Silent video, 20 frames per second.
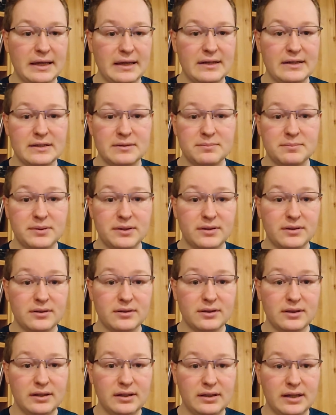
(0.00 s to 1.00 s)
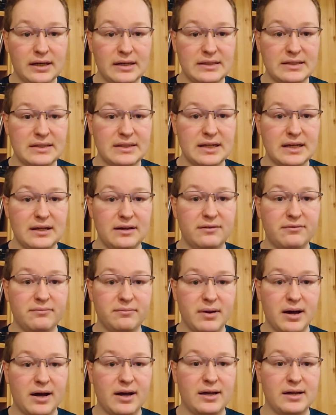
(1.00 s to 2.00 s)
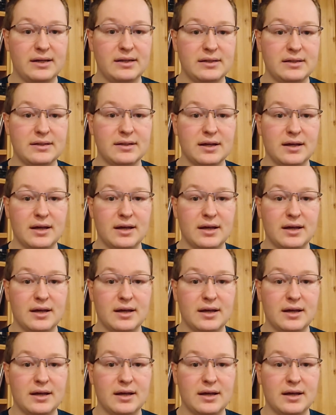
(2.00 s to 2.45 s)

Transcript: It is purely a state of mind.